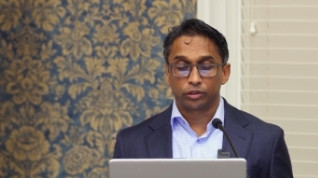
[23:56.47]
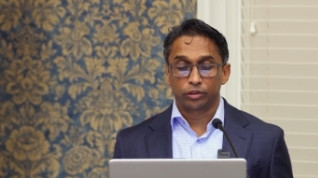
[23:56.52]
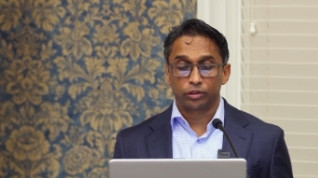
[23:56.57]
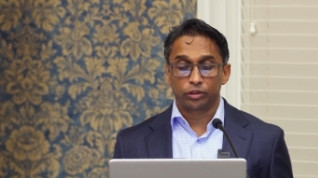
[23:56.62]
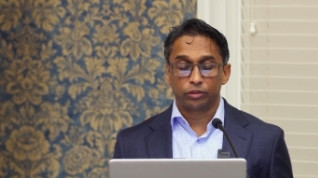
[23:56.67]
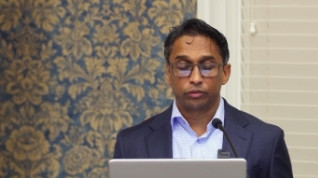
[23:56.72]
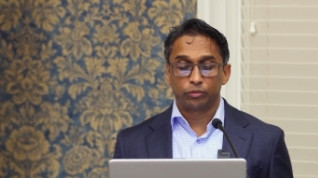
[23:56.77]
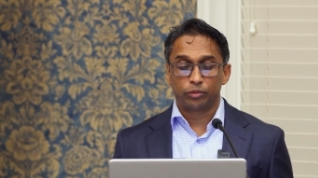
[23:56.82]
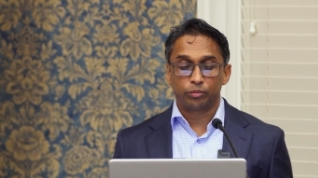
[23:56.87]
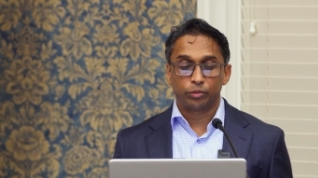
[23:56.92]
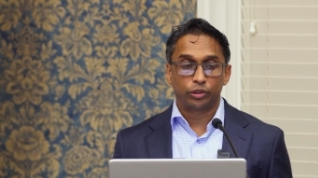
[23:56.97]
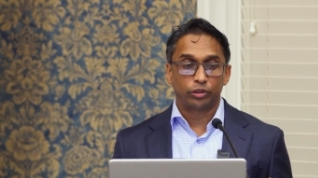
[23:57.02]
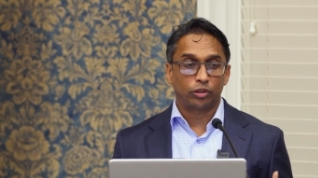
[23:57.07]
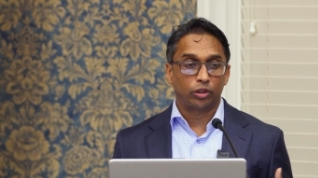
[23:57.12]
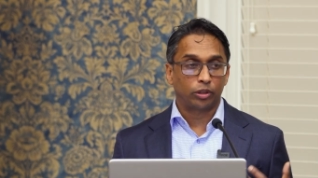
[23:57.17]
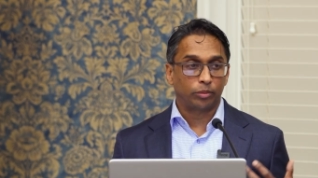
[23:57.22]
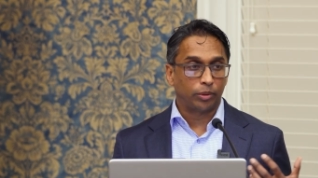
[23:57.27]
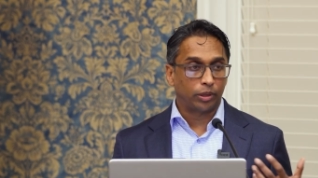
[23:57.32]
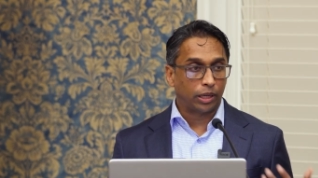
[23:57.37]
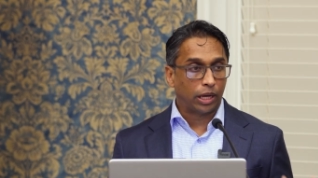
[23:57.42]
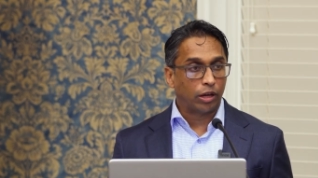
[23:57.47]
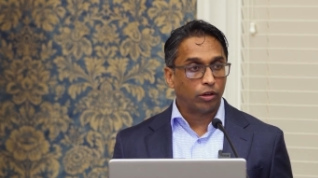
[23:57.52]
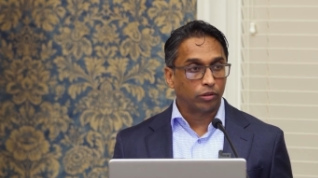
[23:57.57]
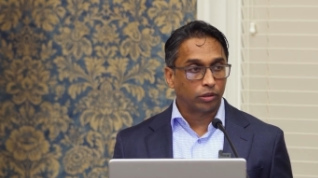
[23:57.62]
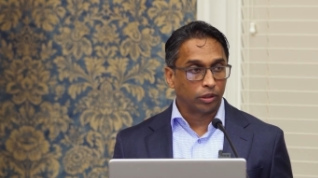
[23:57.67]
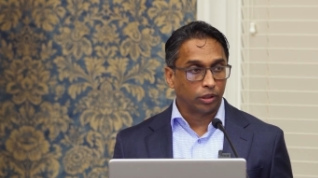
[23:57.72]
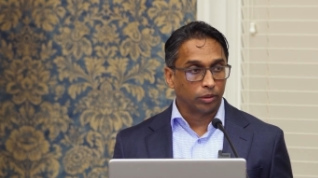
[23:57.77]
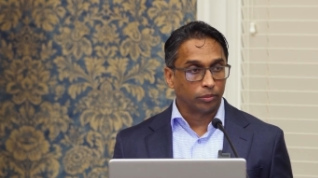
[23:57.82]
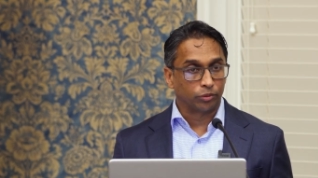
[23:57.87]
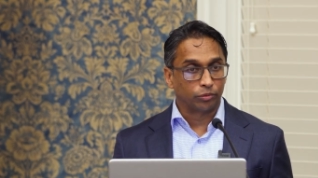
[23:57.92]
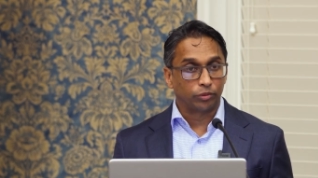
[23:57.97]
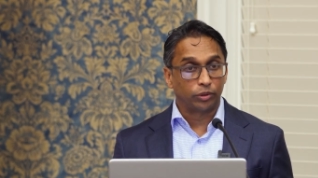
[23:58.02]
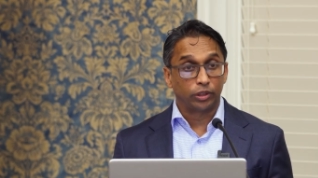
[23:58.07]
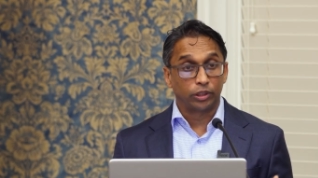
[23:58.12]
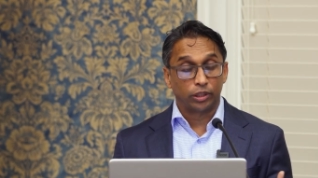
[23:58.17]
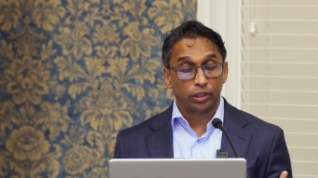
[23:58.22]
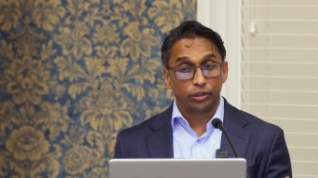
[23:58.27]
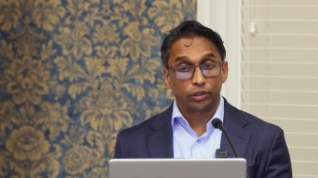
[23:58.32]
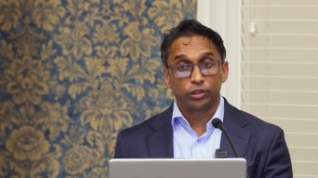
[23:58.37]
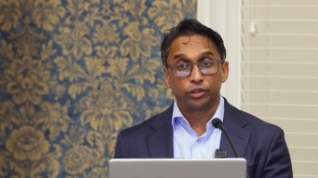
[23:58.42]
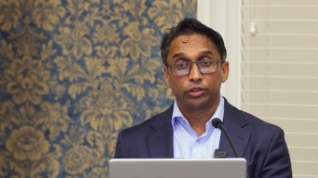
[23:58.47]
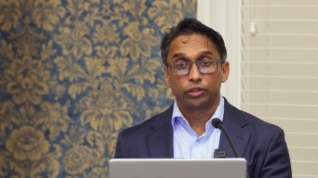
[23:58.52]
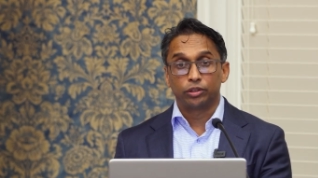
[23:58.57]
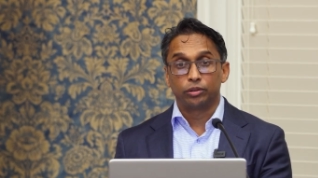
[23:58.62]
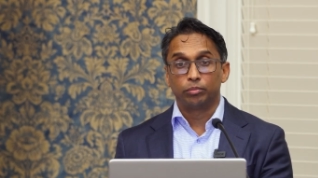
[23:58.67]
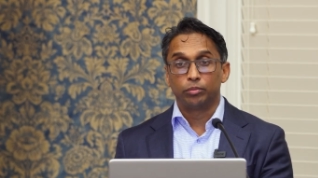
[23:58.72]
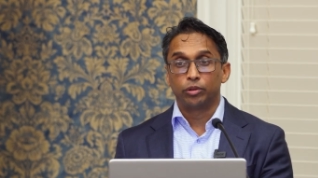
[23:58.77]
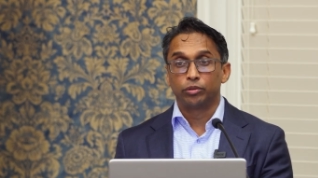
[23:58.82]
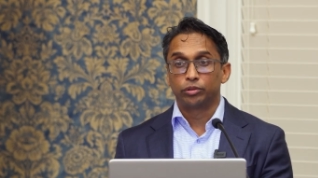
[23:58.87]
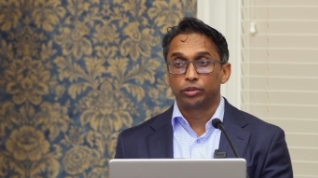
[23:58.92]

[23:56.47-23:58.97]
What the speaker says: So when we talk about outcomes, really, this is the